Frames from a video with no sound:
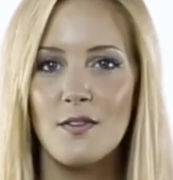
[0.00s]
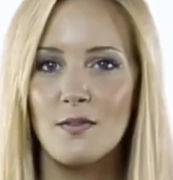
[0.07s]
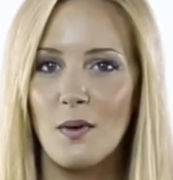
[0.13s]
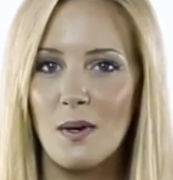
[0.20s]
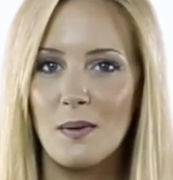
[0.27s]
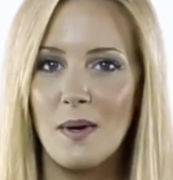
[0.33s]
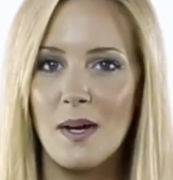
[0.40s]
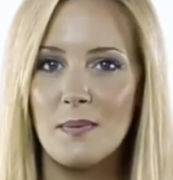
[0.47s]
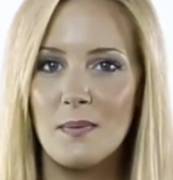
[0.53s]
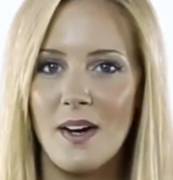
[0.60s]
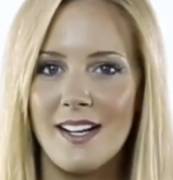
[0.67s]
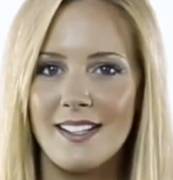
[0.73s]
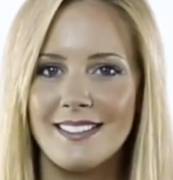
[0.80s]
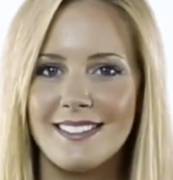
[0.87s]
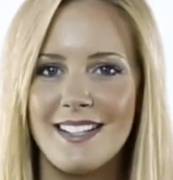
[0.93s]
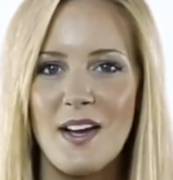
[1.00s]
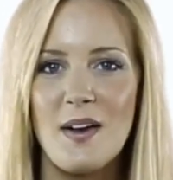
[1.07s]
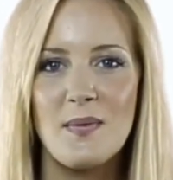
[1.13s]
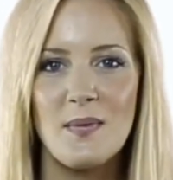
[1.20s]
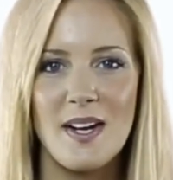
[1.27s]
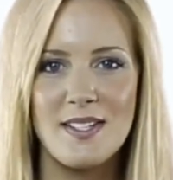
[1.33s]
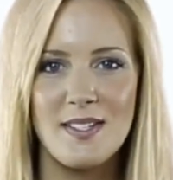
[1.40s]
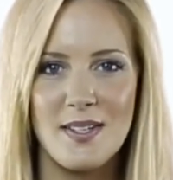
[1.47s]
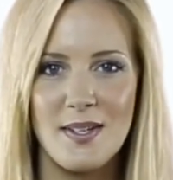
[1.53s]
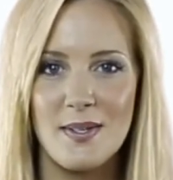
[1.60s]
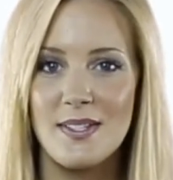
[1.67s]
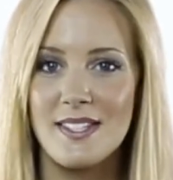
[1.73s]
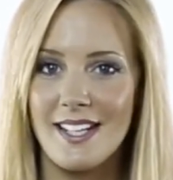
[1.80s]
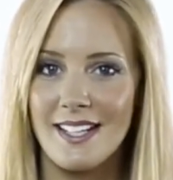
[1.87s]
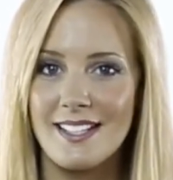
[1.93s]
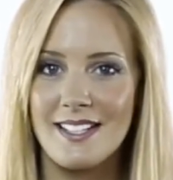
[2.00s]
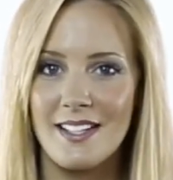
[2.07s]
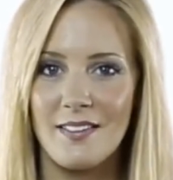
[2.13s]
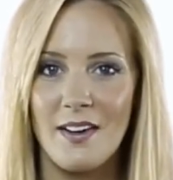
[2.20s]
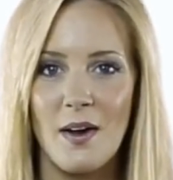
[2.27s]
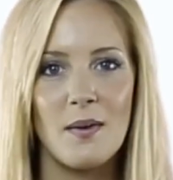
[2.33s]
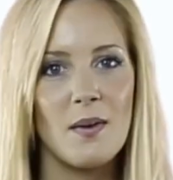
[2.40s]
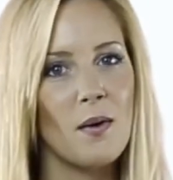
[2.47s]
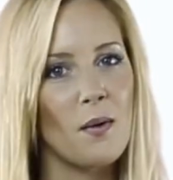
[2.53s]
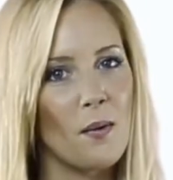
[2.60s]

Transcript: 411-1260